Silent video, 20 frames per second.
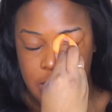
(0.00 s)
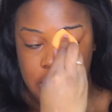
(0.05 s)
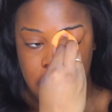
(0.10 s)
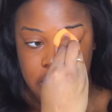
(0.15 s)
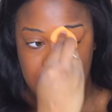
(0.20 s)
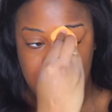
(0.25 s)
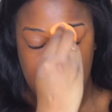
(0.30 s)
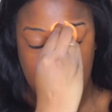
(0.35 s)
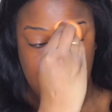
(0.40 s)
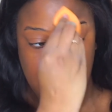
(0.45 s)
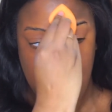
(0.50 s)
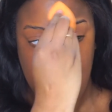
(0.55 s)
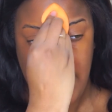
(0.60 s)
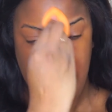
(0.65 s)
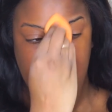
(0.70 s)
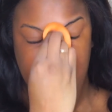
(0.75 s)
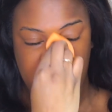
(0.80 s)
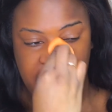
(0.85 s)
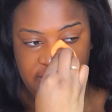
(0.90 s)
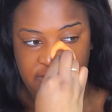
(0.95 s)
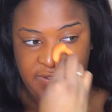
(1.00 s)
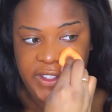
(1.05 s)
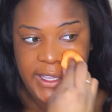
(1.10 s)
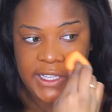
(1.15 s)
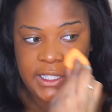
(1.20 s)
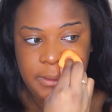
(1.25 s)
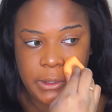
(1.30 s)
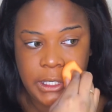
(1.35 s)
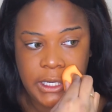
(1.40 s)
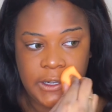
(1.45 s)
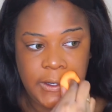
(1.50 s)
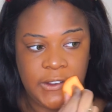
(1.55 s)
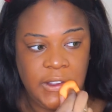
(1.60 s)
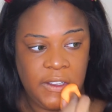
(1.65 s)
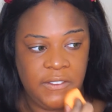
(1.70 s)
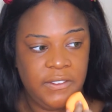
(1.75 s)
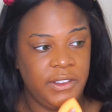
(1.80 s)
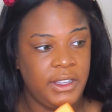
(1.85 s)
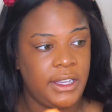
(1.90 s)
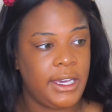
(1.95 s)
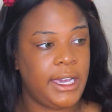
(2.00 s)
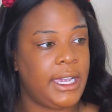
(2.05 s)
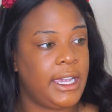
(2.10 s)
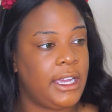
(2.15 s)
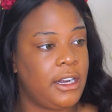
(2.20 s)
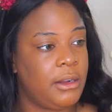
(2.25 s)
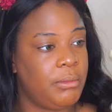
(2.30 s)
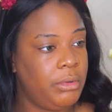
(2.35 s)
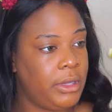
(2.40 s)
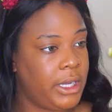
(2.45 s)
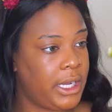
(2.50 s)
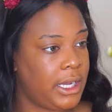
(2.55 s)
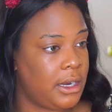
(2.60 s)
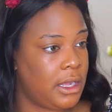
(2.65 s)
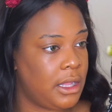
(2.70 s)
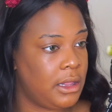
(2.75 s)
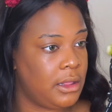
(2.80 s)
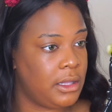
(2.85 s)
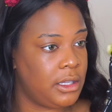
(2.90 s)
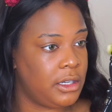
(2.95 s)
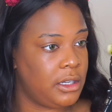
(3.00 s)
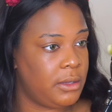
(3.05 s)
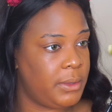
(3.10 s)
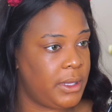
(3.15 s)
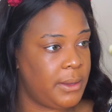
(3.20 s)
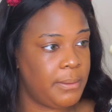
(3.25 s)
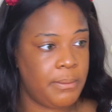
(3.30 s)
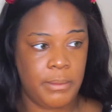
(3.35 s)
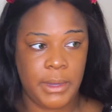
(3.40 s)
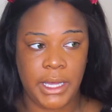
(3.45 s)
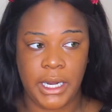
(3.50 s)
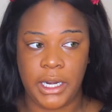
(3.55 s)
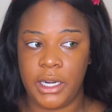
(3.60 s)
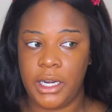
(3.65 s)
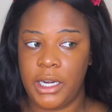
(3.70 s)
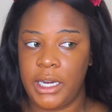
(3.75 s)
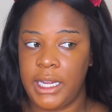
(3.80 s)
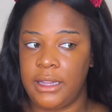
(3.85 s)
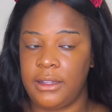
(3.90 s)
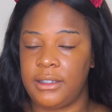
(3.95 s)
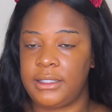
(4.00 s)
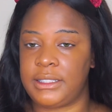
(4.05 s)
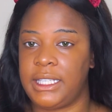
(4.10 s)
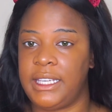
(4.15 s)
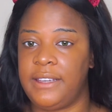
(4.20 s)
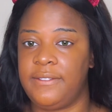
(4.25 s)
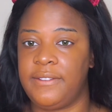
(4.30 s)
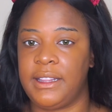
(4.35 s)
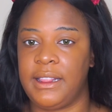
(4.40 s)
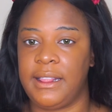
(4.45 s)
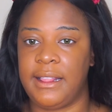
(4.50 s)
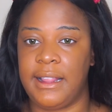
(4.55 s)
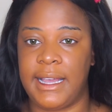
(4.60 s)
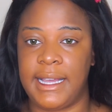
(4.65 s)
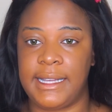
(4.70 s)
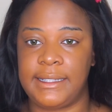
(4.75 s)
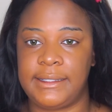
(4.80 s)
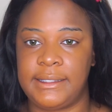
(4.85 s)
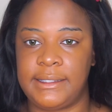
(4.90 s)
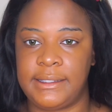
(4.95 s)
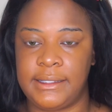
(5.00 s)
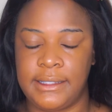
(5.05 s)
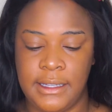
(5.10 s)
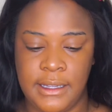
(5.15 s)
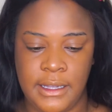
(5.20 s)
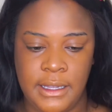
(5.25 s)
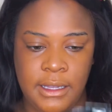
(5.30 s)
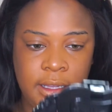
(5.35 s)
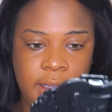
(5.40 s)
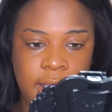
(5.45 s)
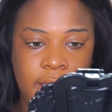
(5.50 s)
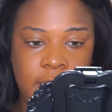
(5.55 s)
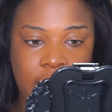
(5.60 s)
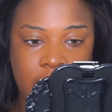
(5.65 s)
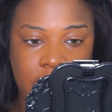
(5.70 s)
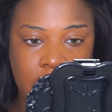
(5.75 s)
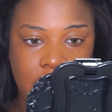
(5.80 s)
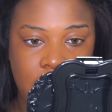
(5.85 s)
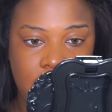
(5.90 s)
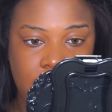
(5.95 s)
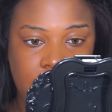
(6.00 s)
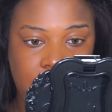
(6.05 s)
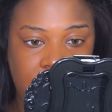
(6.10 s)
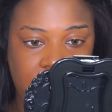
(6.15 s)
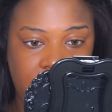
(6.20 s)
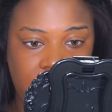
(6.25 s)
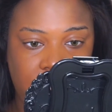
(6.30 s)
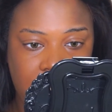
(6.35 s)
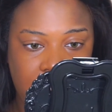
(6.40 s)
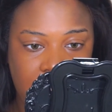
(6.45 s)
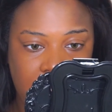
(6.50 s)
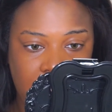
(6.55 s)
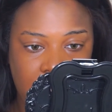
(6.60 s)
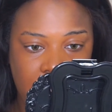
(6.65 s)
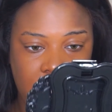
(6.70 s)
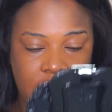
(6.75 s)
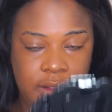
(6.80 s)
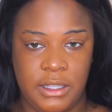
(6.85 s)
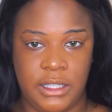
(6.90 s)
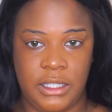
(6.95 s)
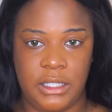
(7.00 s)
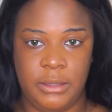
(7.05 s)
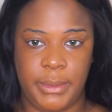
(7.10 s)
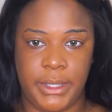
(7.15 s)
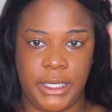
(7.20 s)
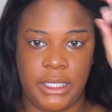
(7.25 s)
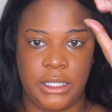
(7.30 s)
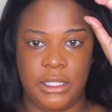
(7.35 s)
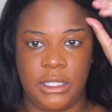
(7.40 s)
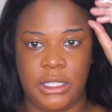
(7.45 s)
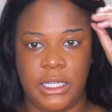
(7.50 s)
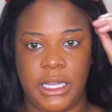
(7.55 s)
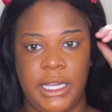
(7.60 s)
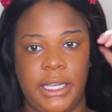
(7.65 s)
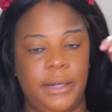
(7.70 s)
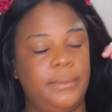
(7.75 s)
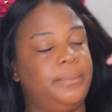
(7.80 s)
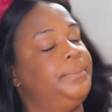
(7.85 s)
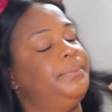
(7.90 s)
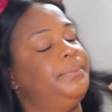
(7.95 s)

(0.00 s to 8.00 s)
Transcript: Still got half the face, but I do feel like it applied a little bit better. It looks even less thick on the sponge side.